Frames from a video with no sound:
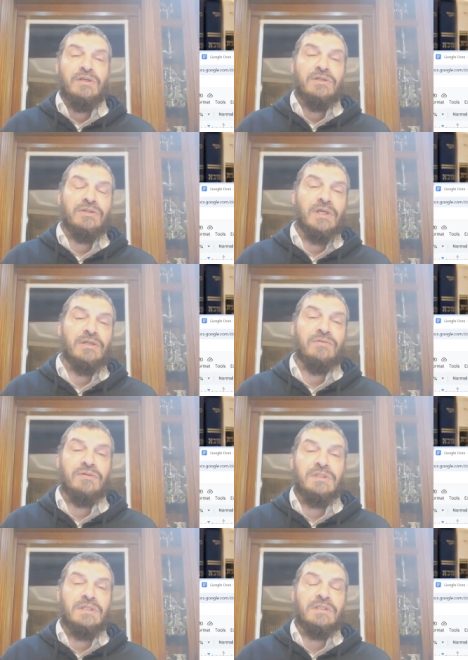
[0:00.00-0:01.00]
So they
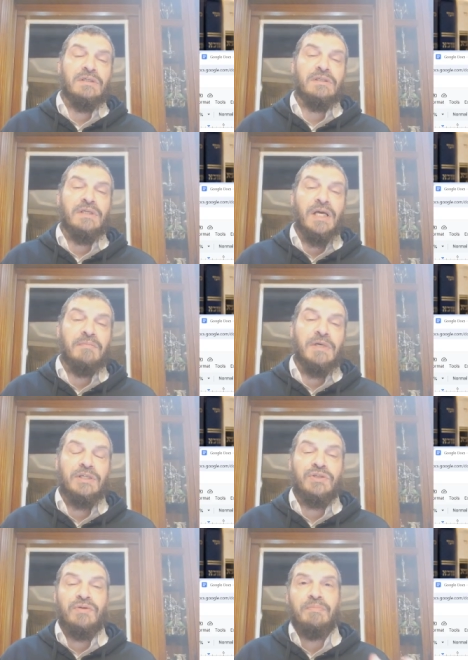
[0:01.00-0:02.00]
used a certain
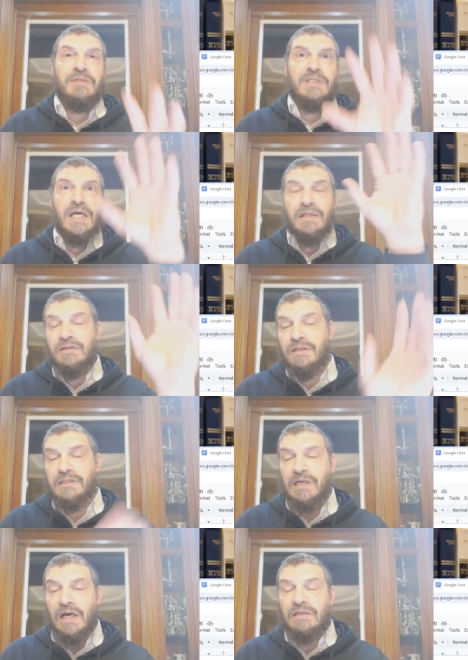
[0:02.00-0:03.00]
image to represent this
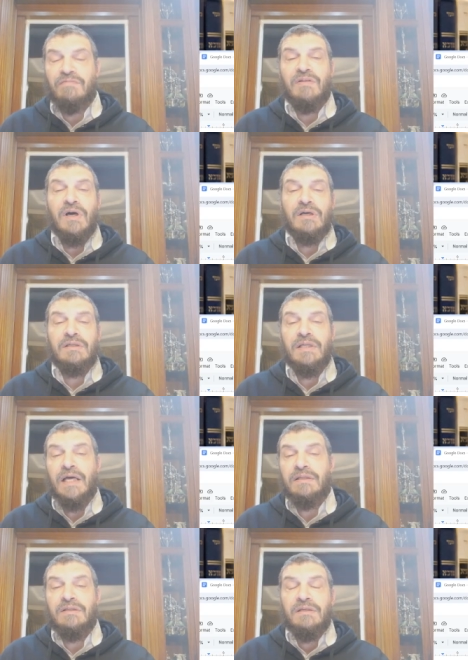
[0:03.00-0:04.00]
kind of luck
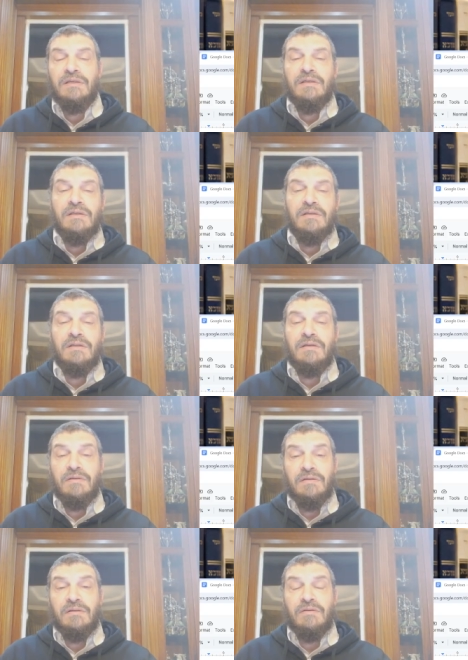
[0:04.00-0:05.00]
that
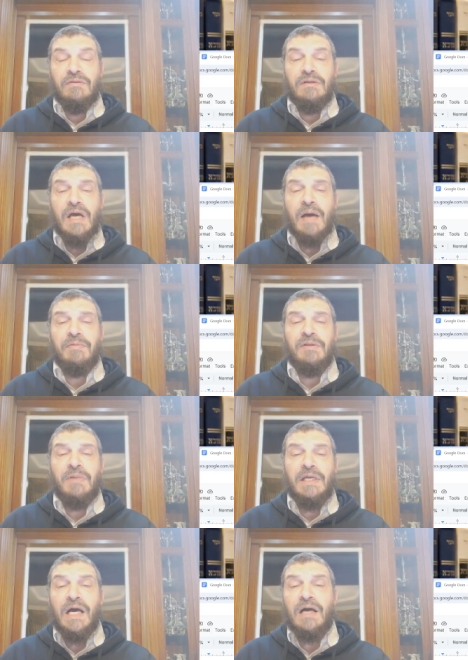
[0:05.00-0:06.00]
happened
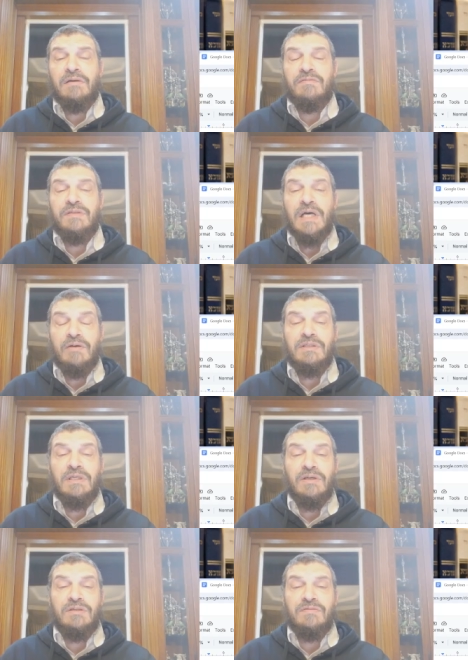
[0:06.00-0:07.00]
by Yaakov's house
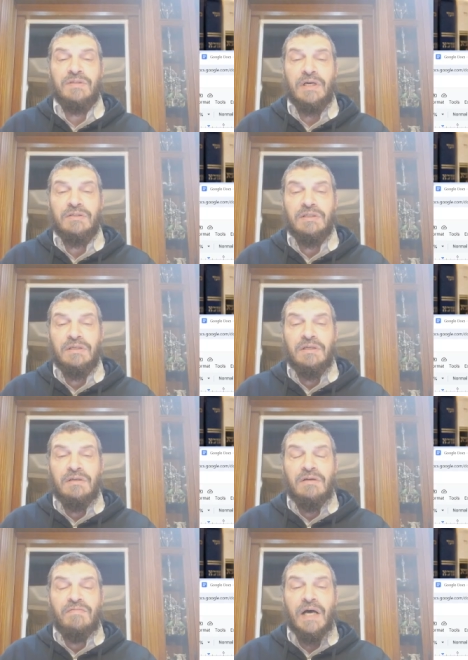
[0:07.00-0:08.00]
and Yosef's house.
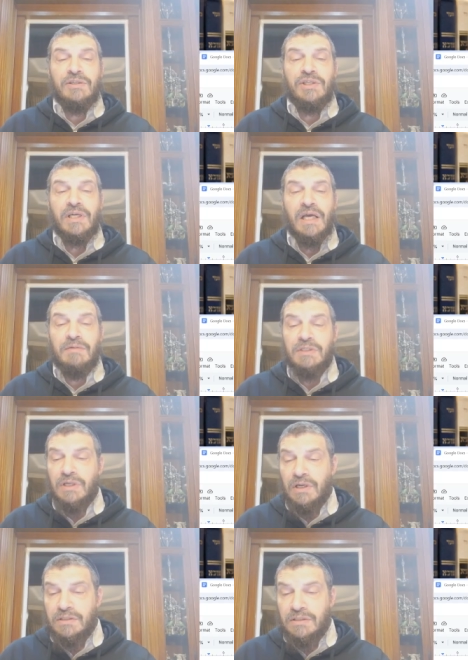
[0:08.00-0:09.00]
V'an is
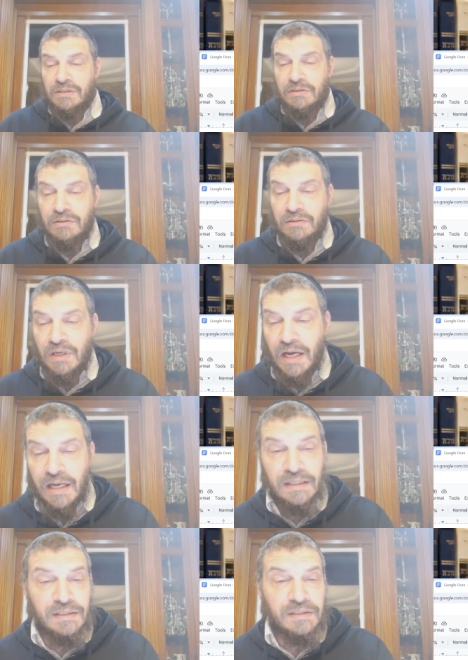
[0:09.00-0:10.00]
also
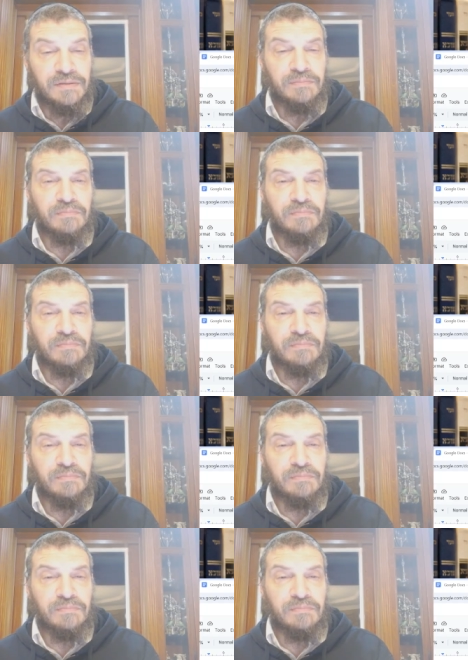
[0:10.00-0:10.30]
as